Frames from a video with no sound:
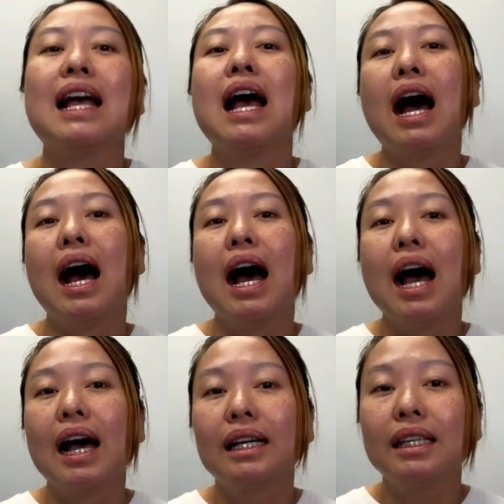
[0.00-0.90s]

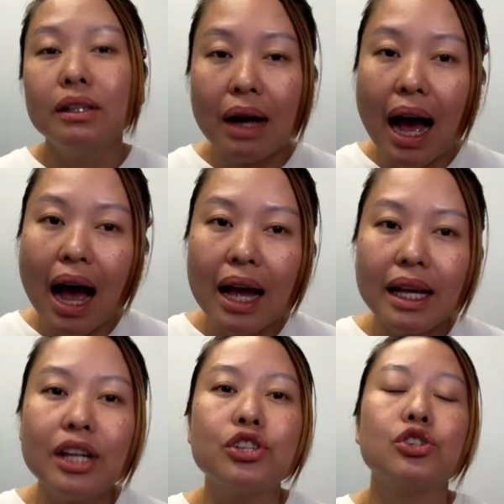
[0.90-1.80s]
QI
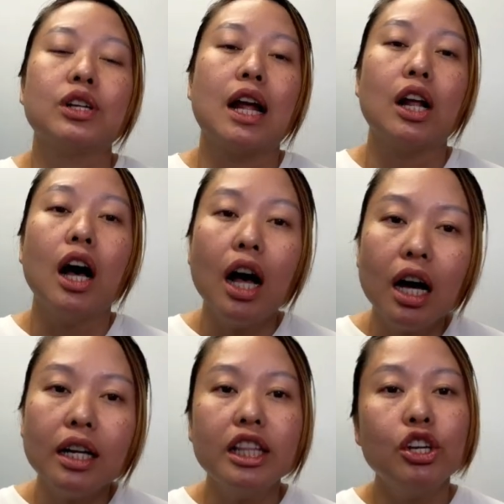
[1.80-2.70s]
ensure that
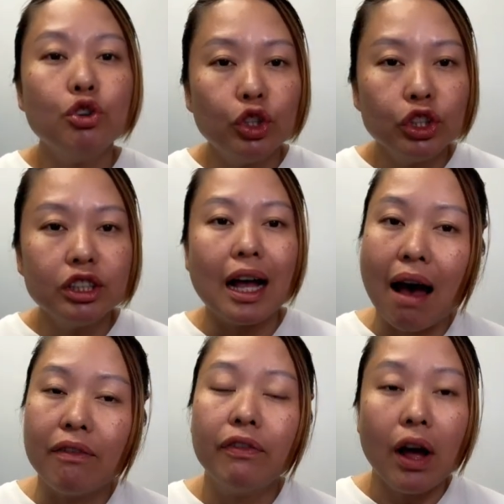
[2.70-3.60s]
all of the rules are
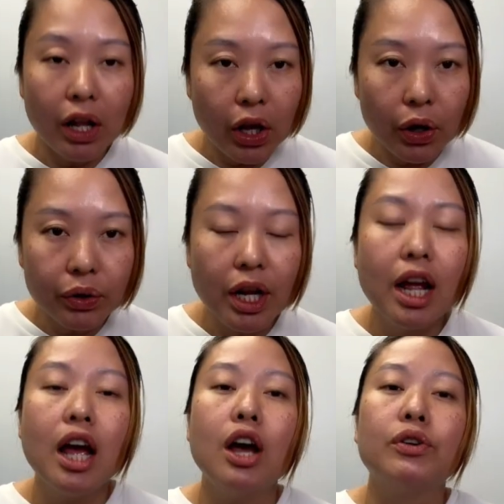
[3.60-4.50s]
followed,
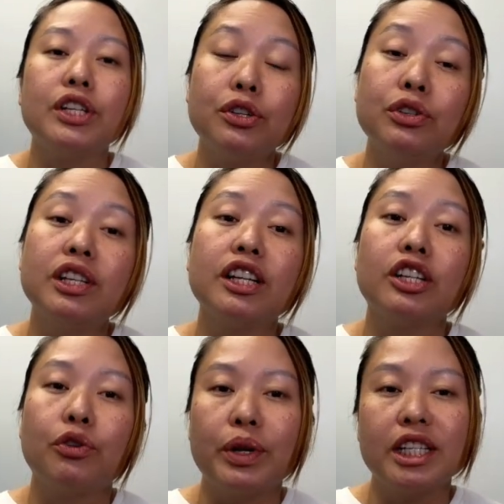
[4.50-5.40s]
reducing
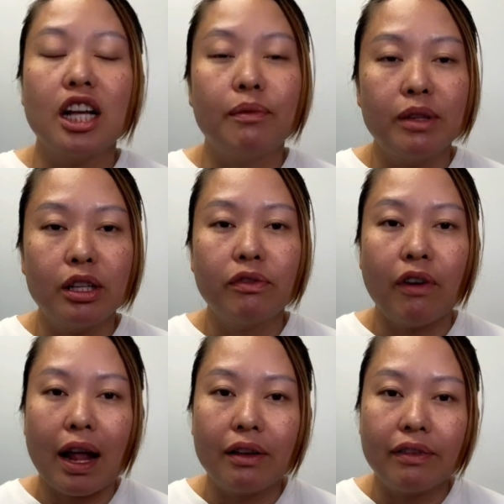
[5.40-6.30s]
the risk of
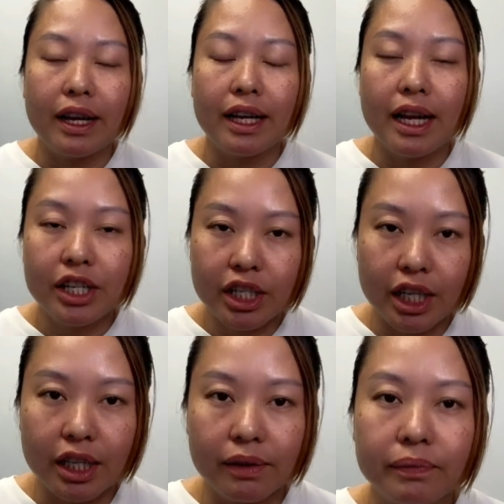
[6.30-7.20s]
disqualification.
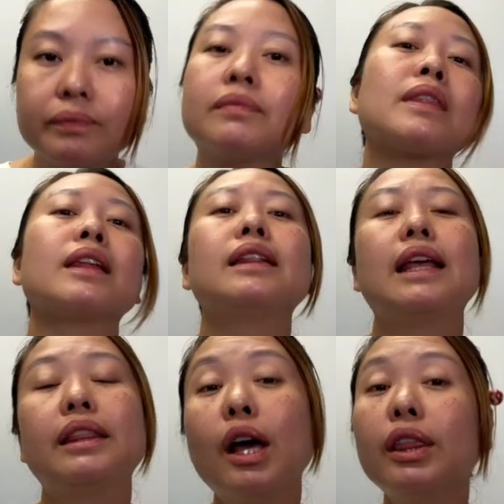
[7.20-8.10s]
The
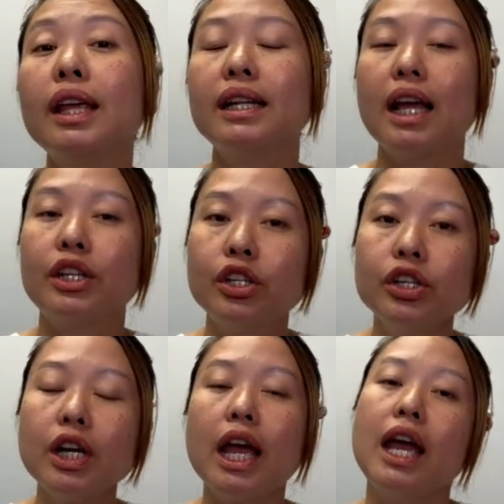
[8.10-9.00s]
third thing they
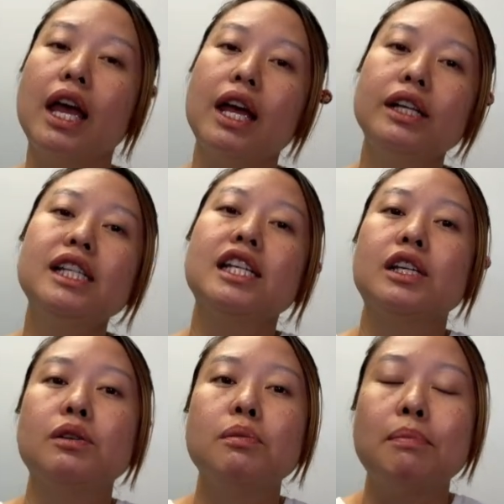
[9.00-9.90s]
do is
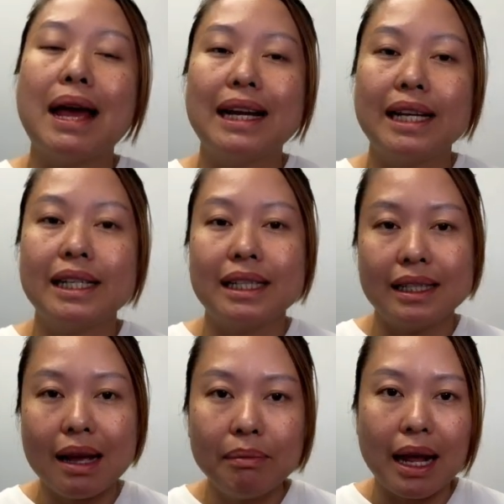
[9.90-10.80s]
to manage the
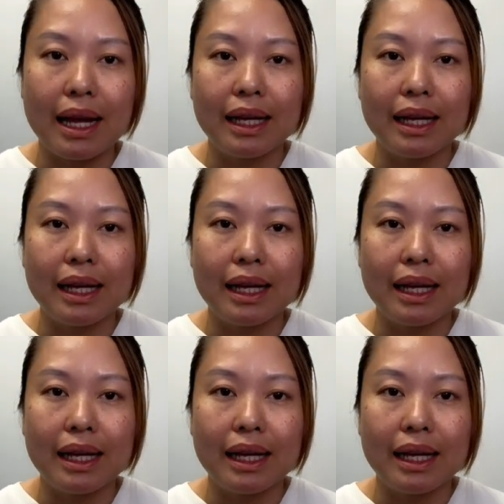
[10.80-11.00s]
timeline.